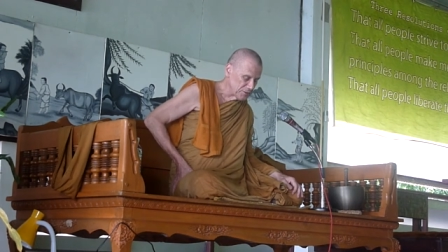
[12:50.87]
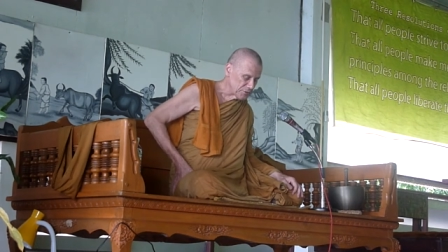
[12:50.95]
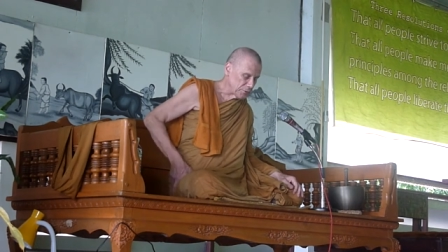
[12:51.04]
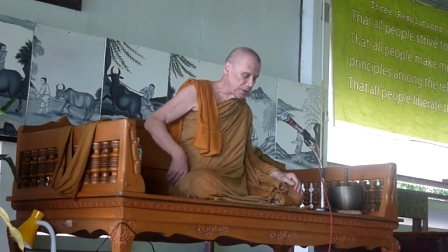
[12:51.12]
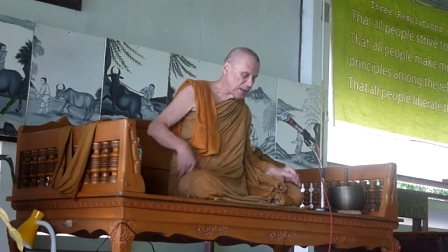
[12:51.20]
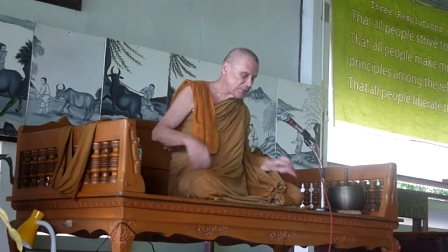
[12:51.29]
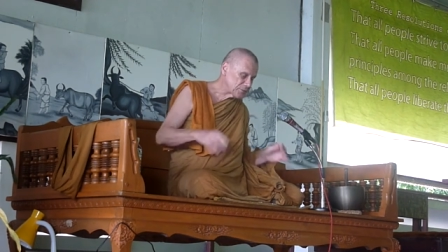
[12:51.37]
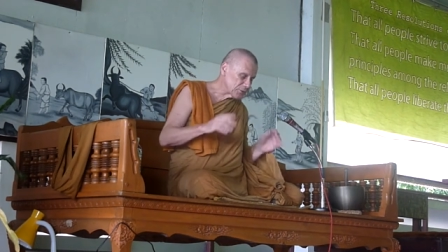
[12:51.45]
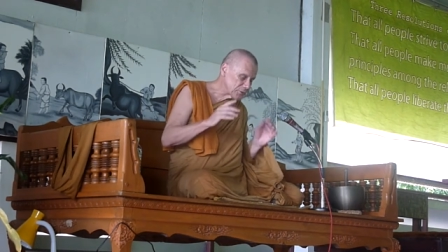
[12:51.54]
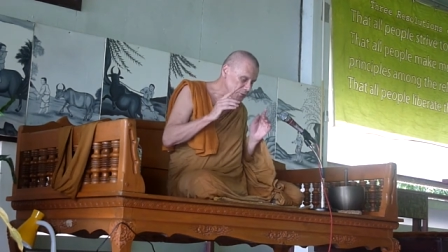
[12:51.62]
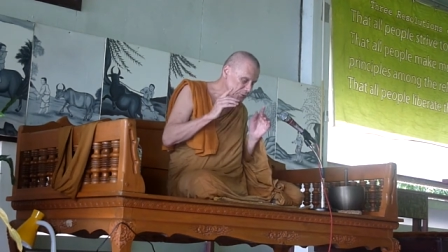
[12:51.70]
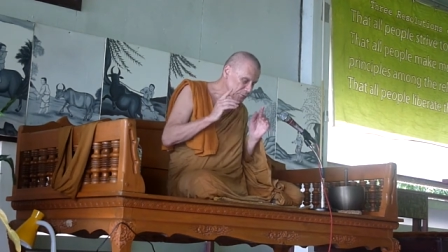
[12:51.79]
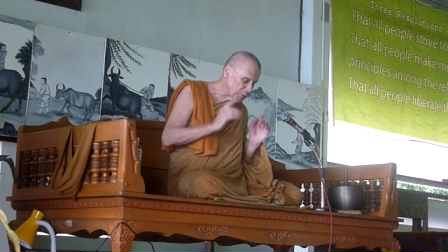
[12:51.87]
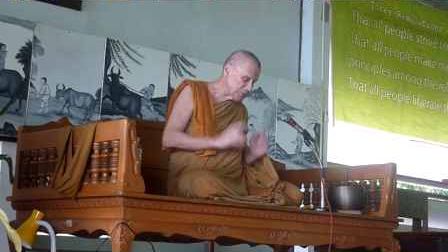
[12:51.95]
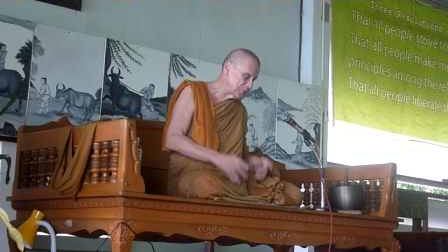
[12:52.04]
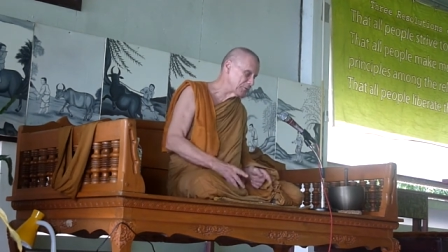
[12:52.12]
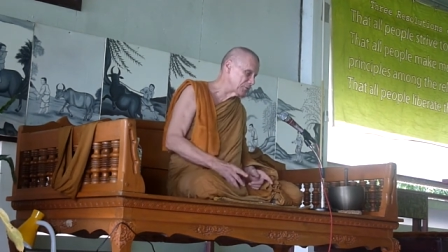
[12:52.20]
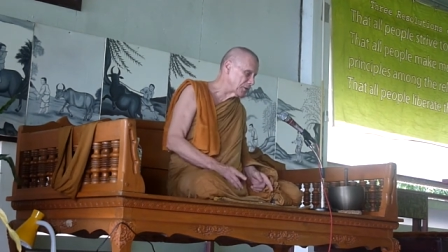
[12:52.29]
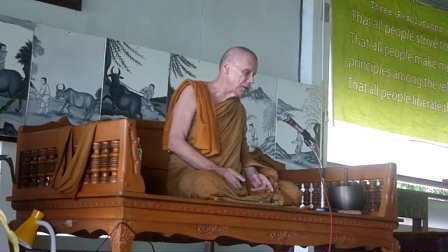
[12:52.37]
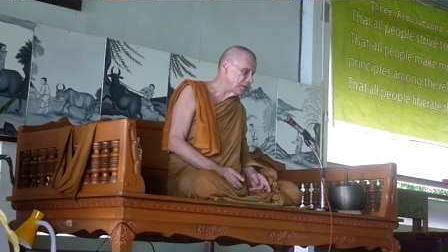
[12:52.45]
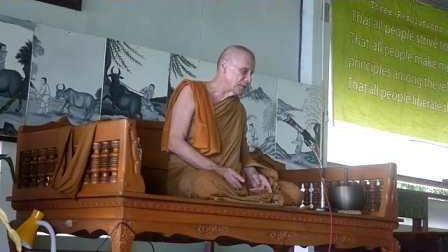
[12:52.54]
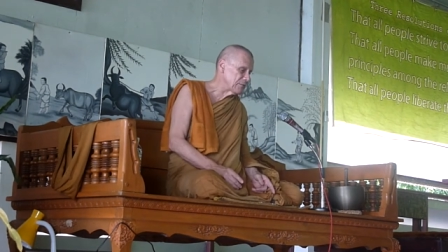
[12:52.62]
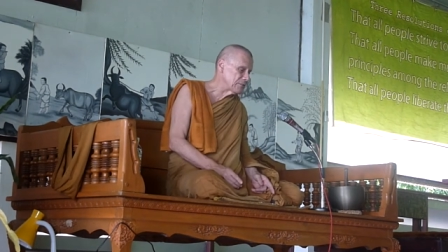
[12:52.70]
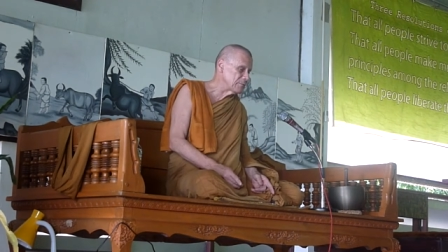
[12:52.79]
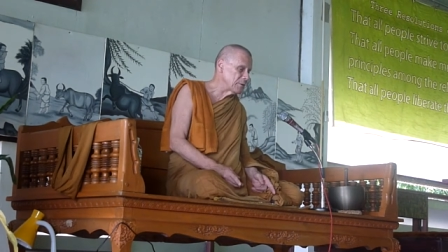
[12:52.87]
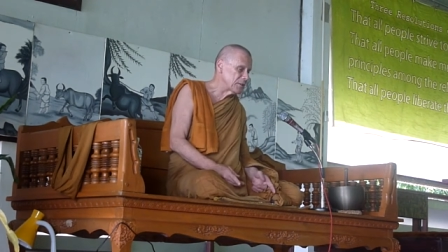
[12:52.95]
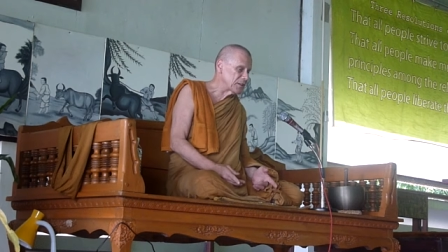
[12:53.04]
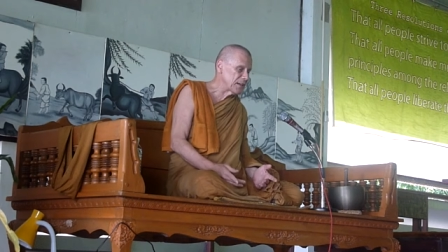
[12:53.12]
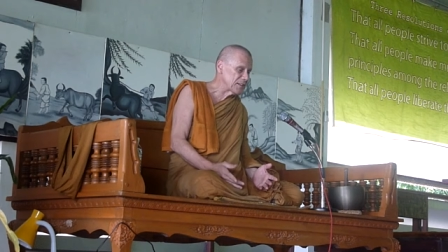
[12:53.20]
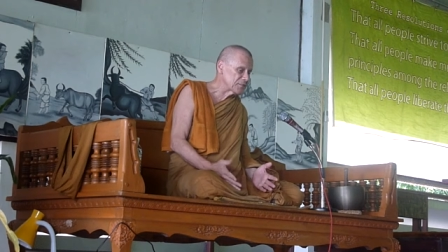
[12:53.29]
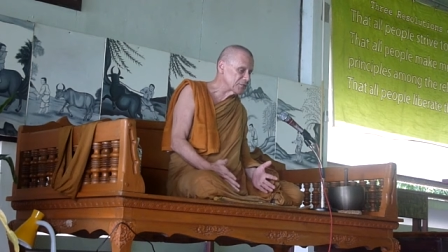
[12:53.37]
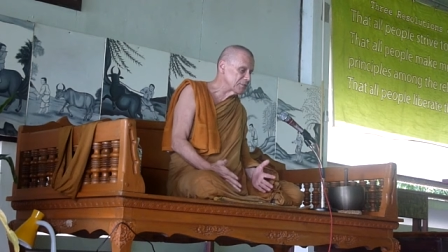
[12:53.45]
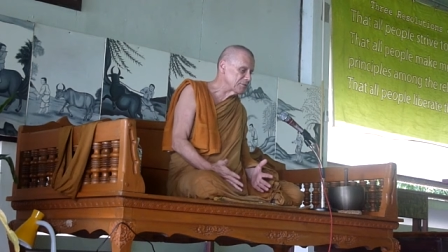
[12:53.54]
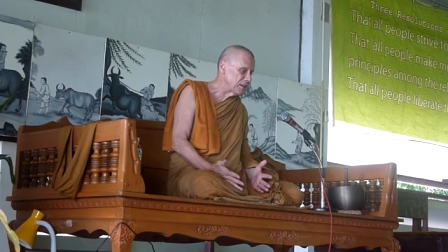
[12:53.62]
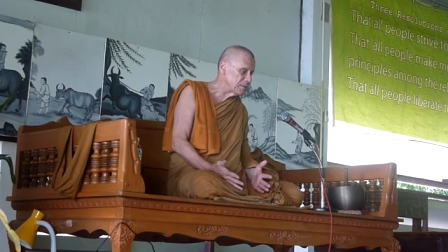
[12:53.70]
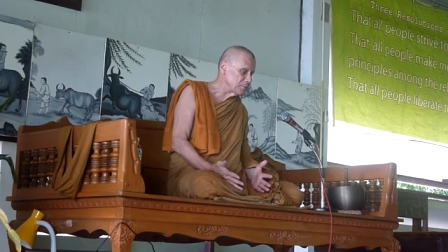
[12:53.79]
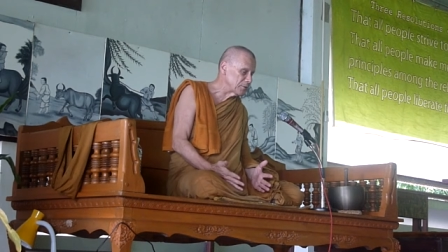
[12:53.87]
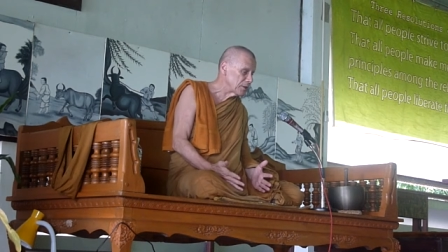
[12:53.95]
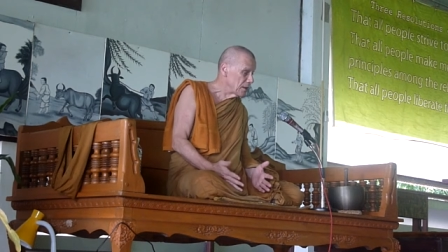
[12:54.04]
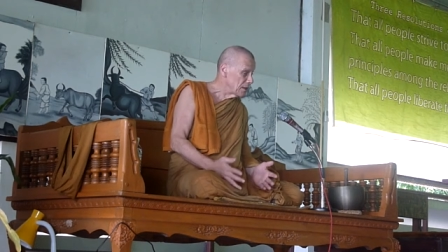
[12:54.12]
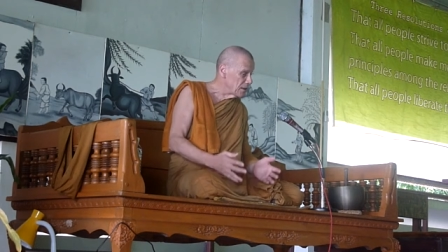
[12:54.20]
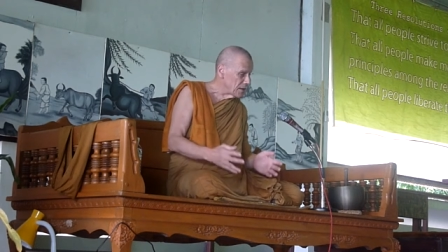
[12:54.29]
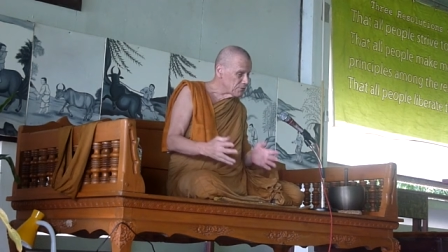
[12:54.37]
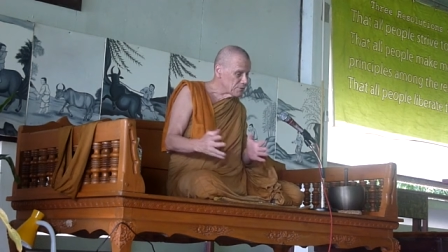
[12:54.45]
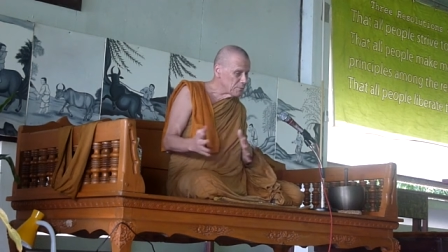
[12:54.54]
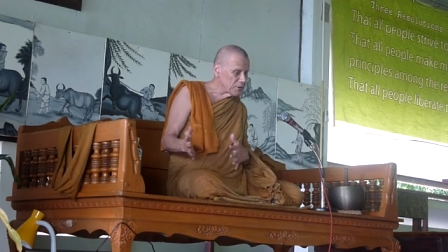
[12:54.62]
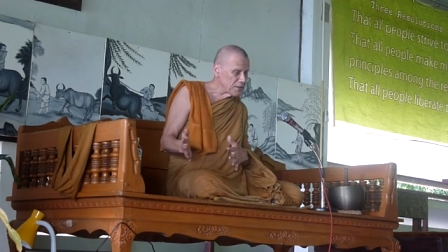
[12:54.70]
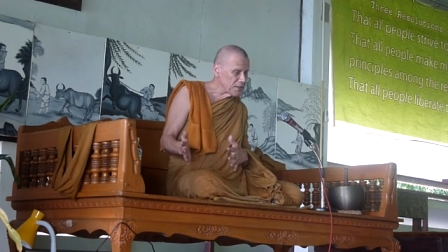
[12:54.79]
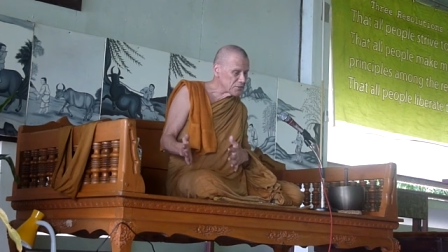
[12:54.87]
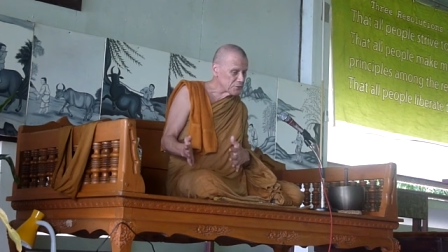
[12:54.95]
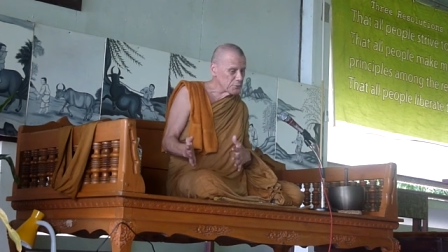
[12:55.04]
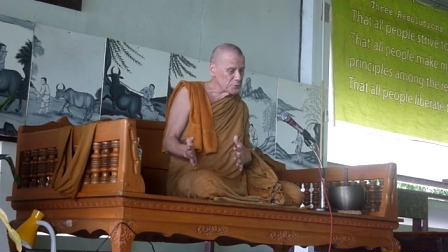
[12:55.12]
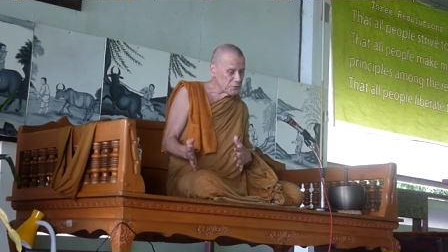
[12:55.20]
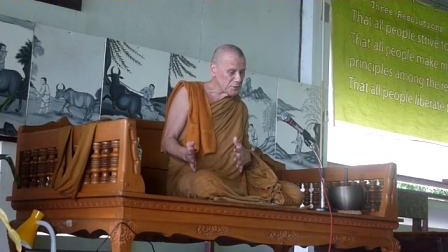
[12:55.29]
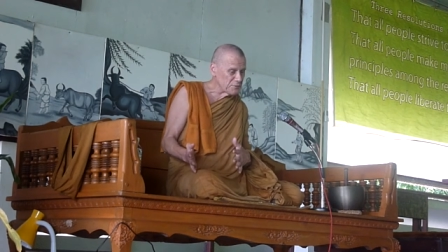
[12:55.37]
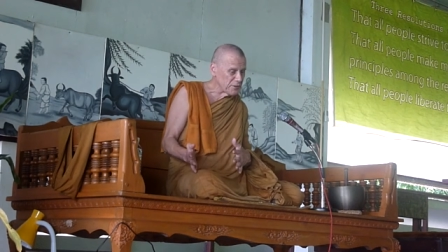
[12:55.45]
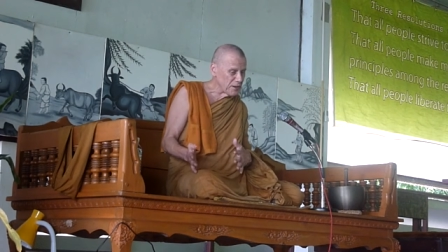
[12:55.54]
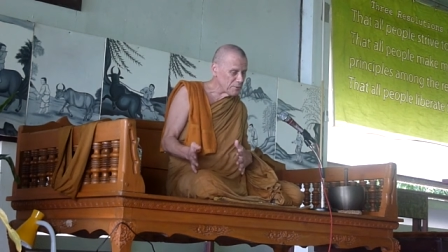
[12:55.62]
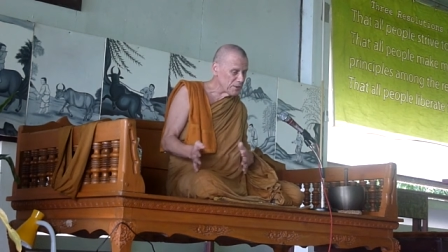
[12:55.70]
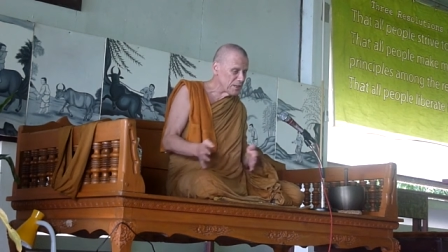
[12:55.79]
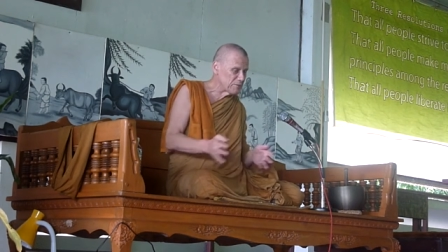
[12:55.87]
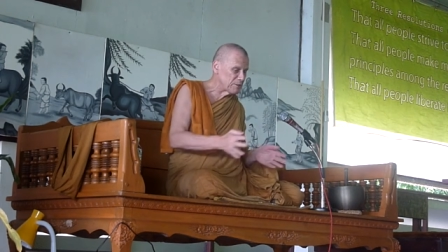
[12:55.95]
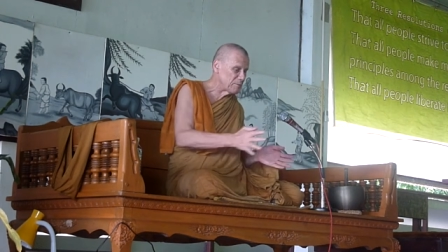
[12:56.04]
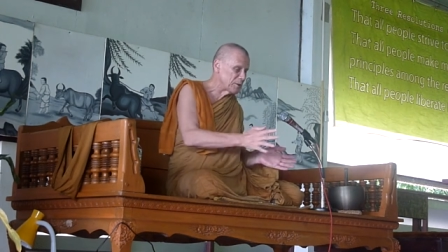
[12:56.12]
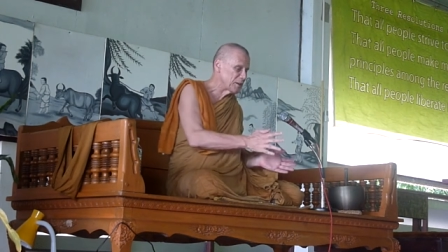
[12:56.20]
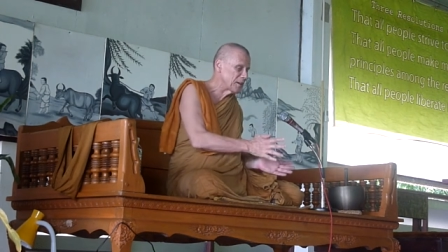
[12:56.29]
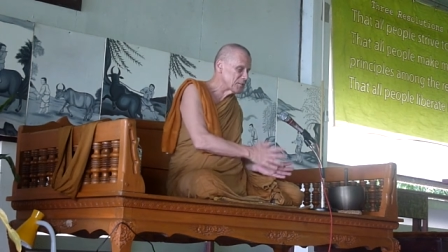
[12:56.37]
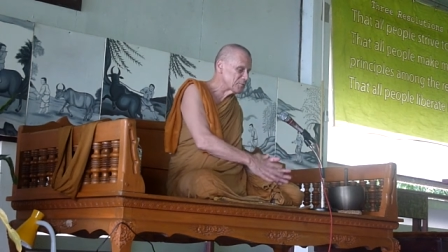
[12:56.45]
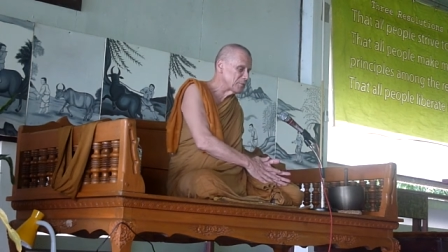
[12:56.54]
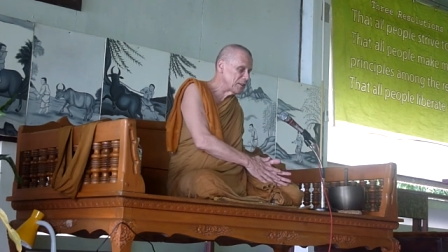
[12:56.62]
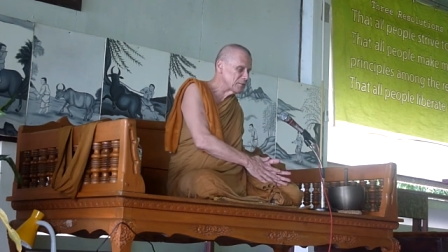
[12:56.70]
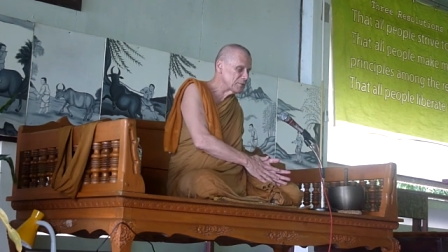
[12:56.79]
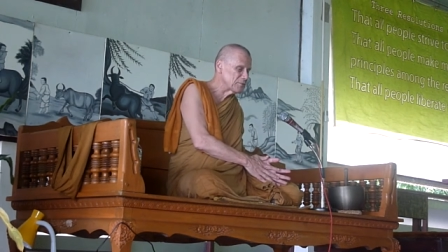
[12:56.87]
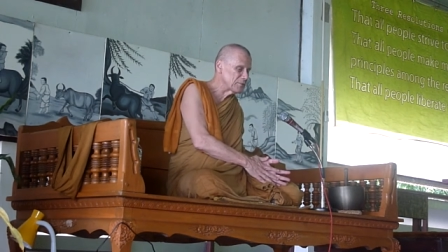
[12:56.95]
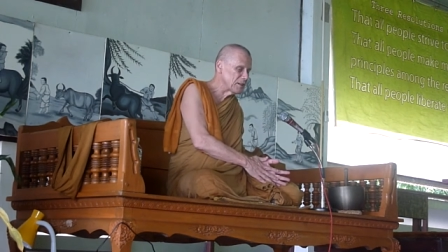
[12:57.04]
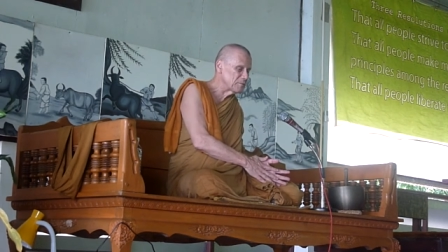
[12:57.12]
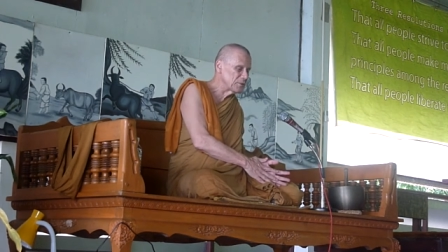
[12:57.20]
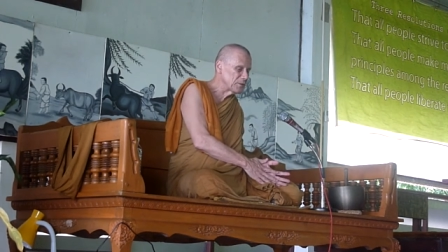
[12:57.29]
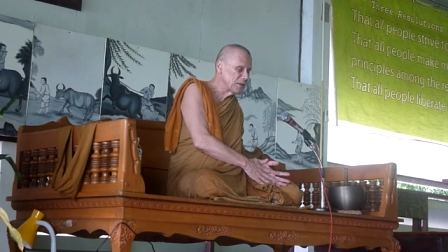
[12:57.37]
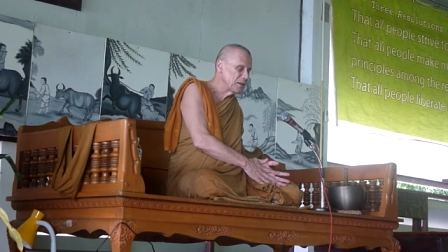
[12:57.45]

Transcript: So you have to use what you've got. Everybody has defilement. Everybody has good defilement. Everybody has bad defilement.